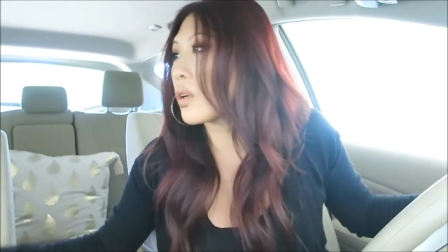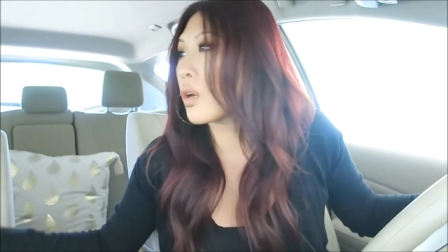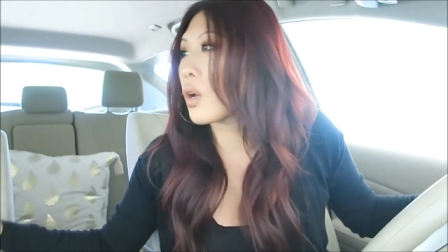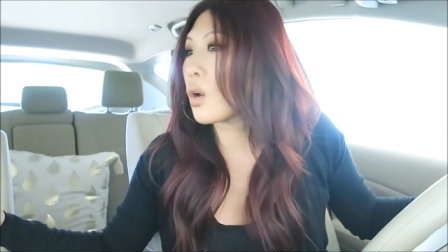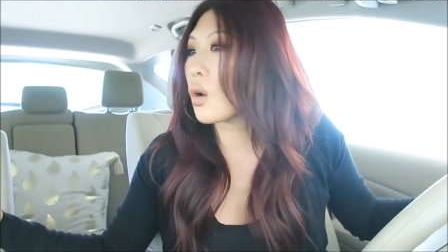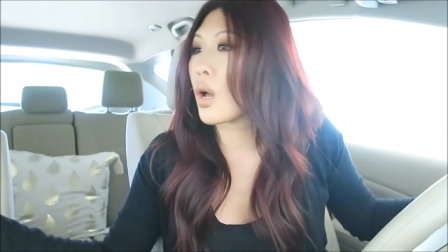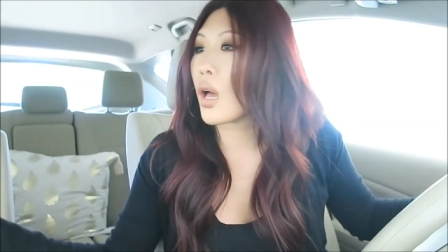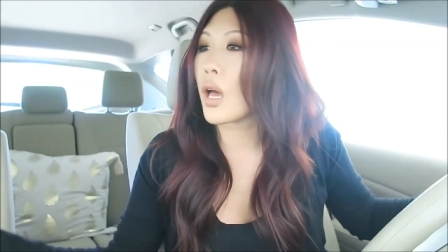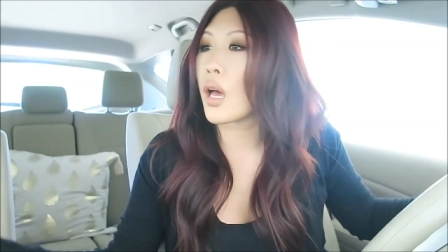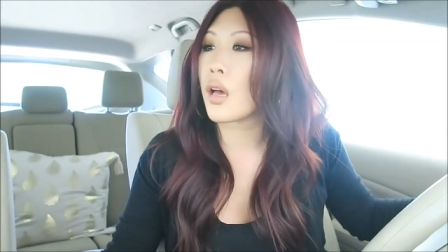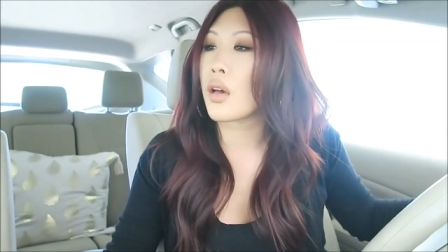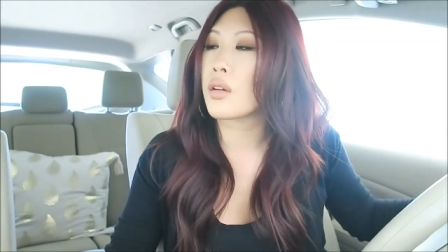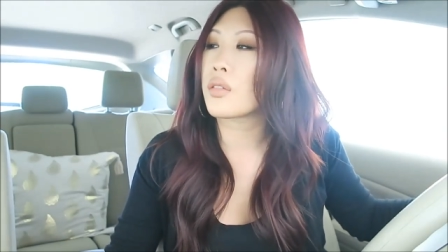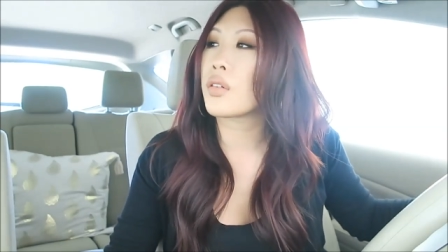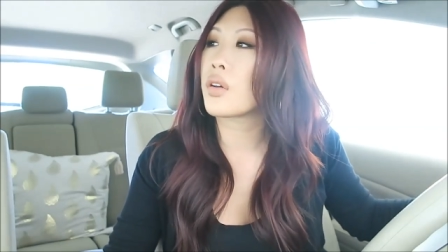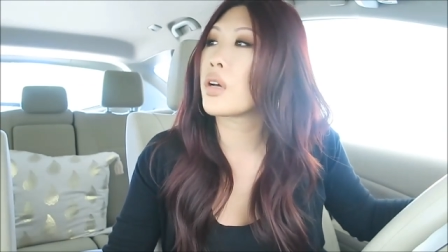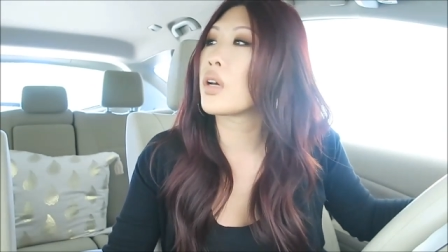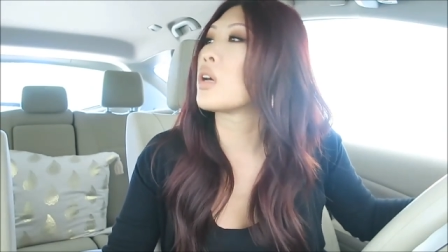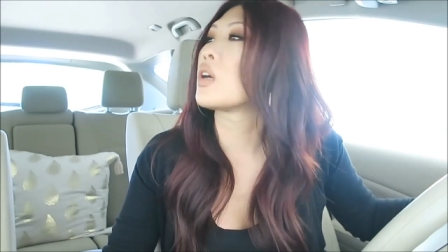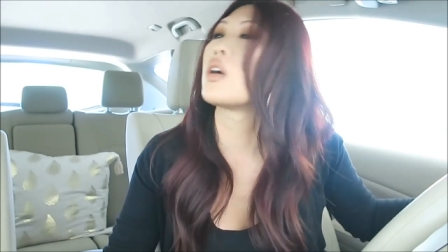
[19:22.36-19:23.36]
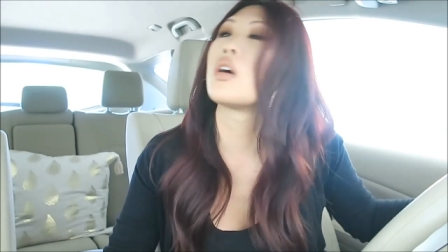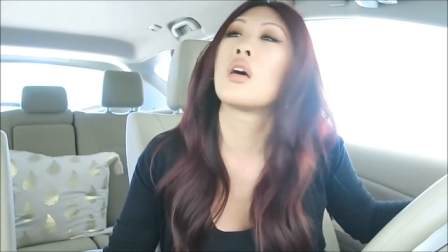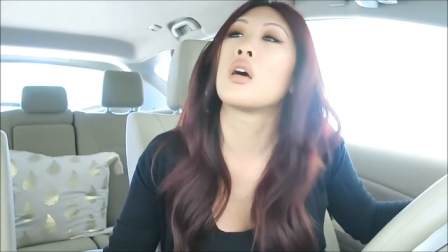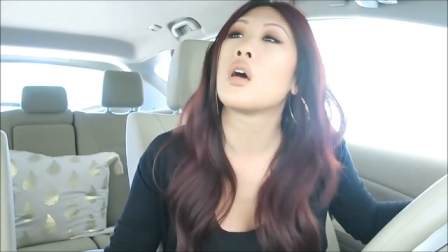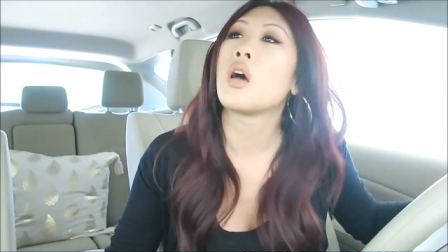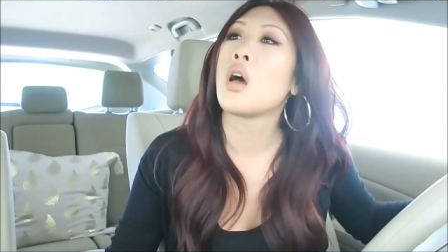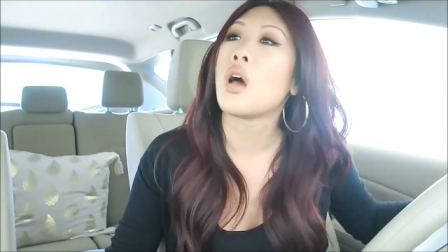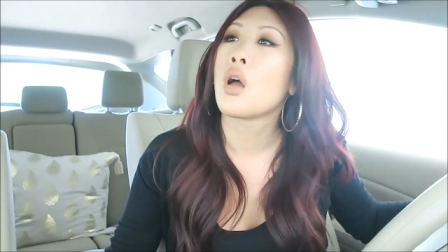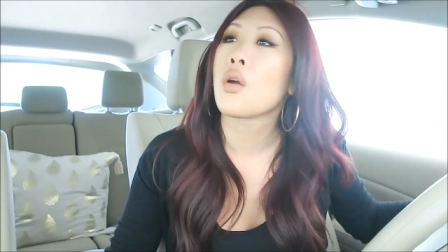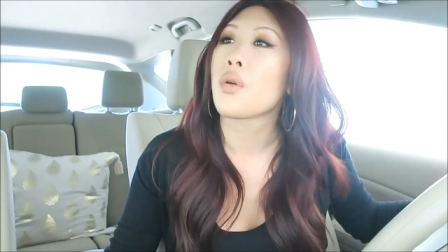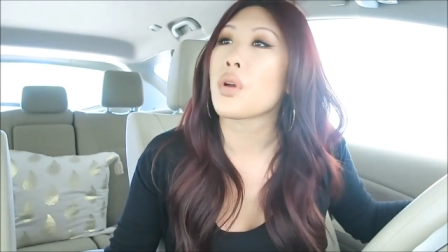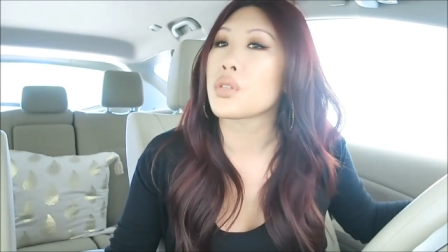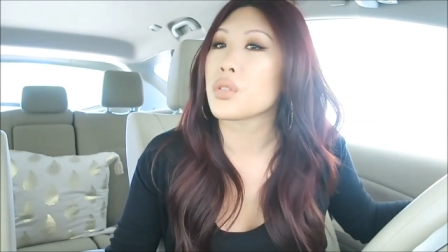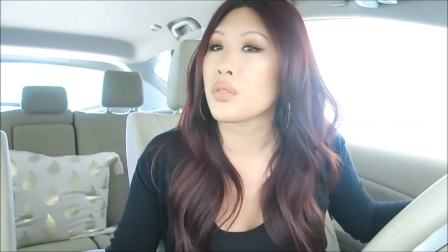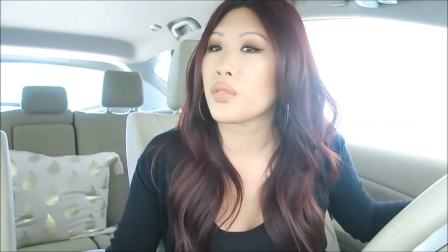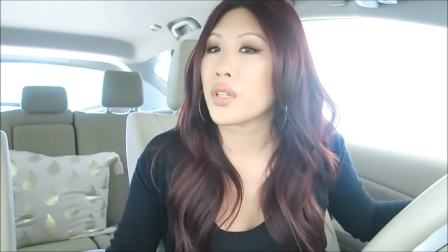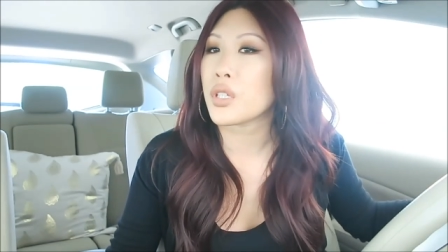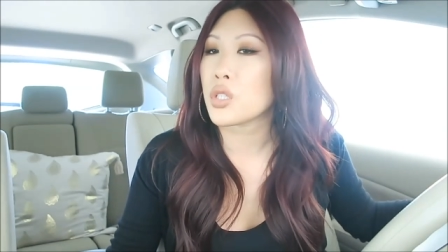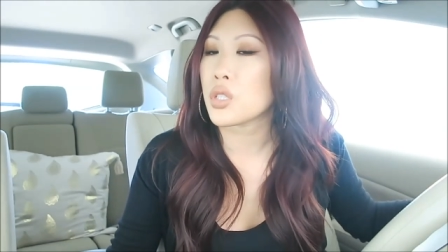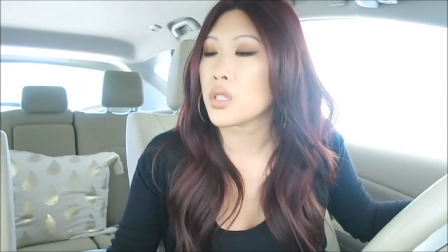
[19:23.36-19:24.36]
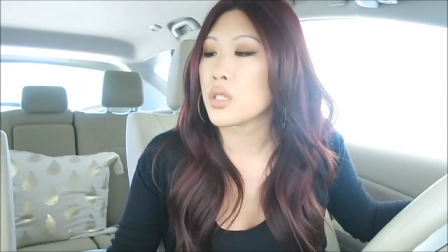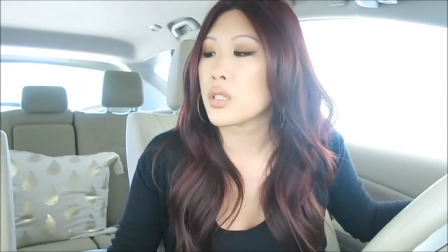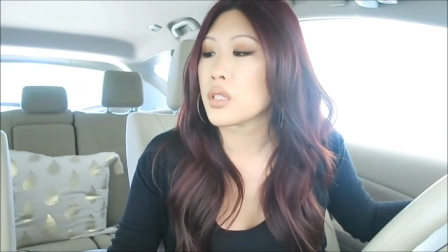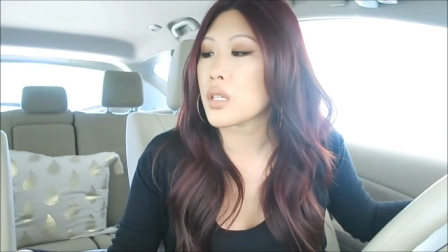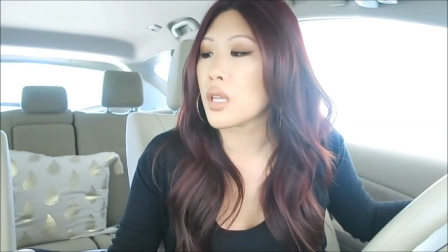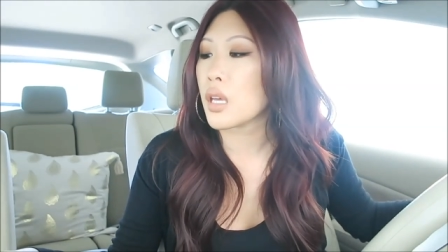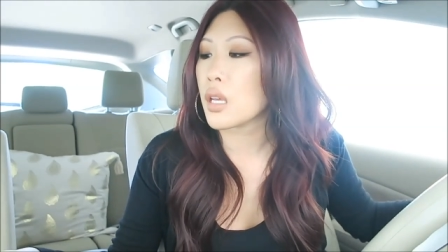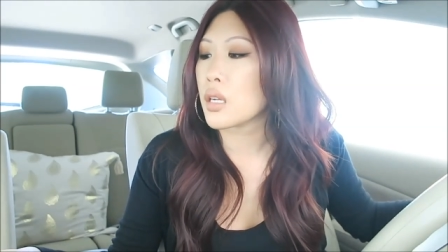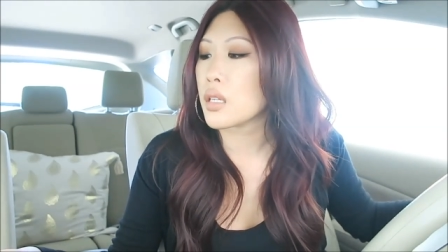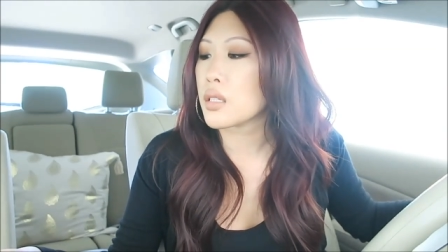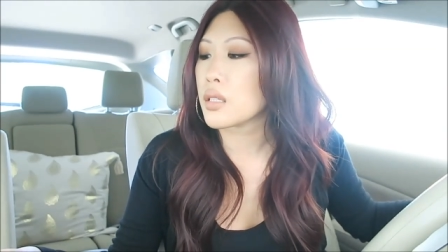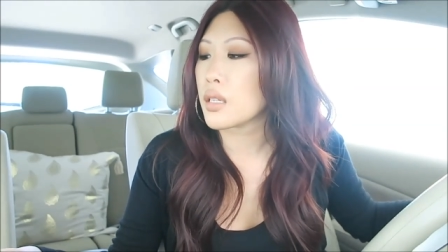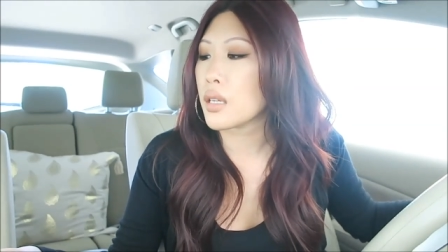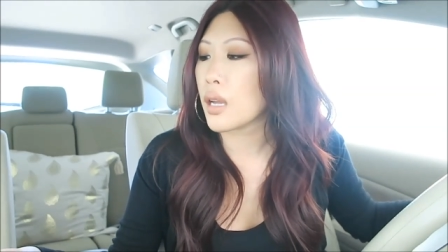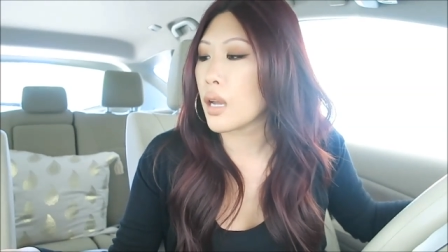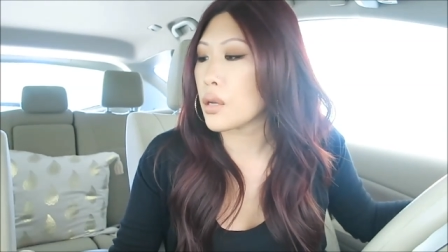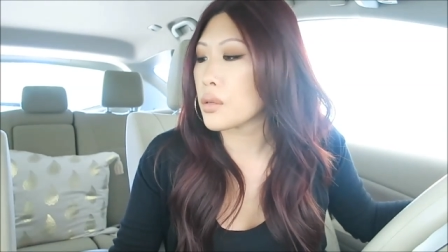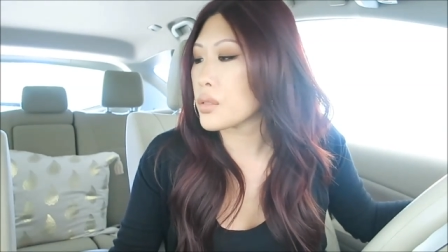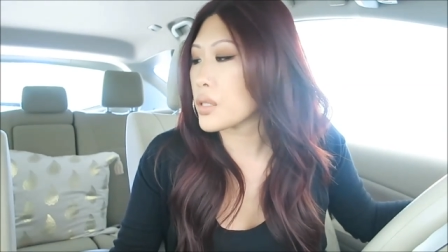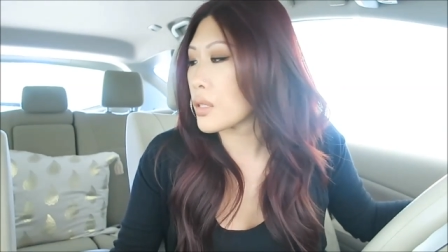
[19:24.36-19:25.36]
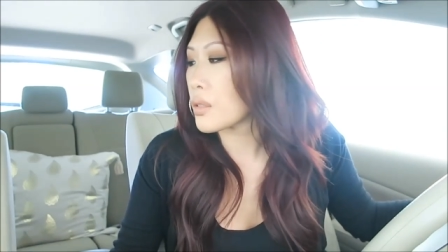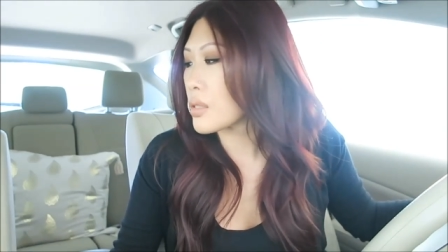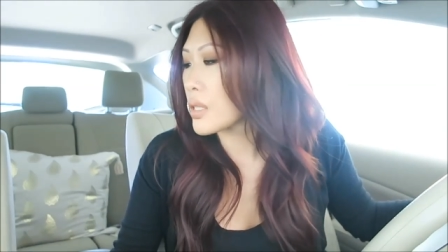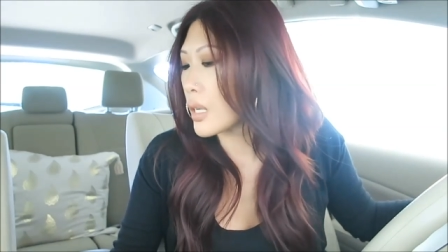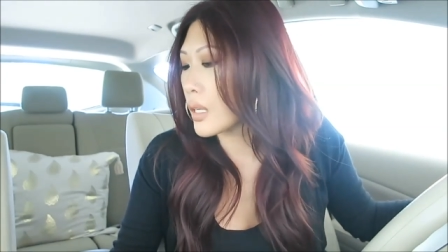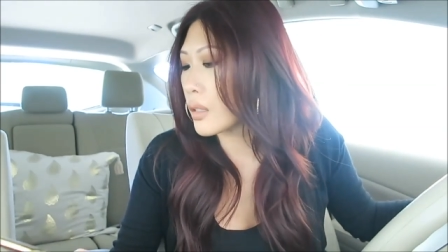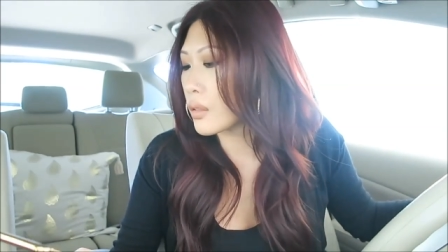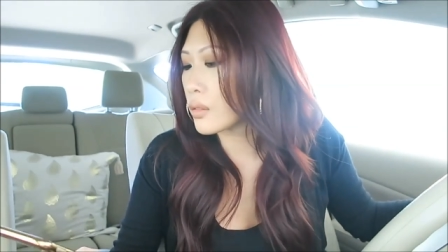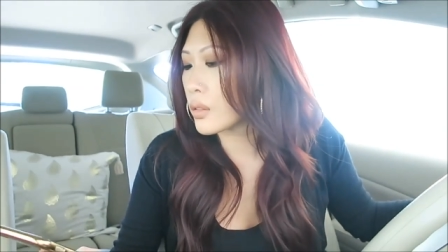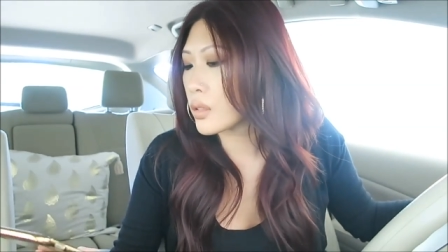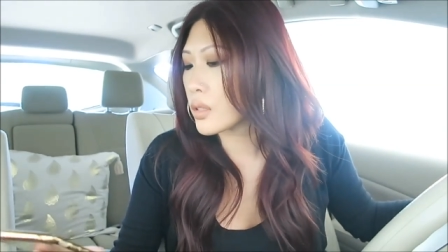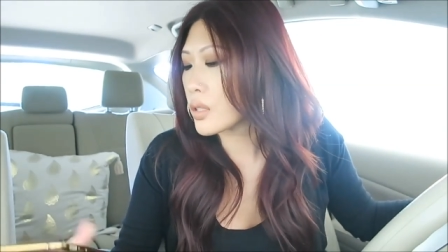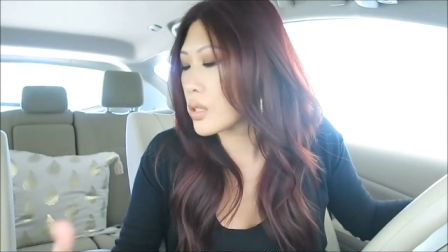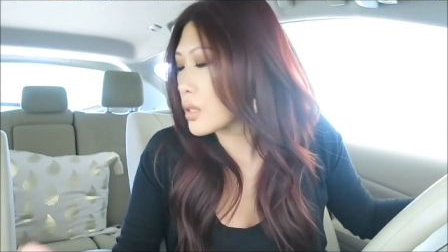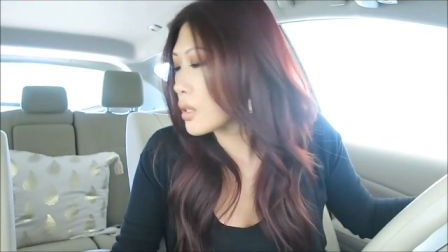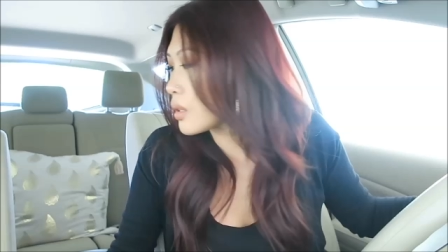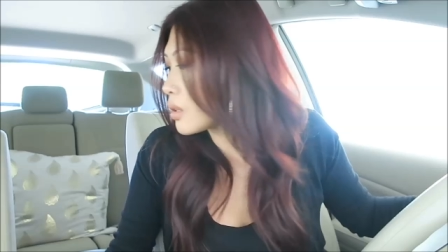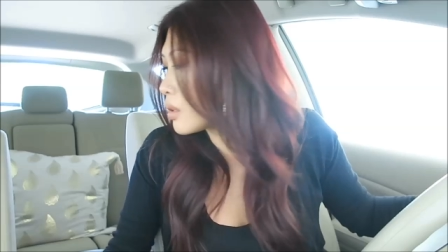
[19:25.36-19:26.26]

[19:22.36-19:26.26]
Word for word: gonna go have reservations at a steakhouse downtown. It's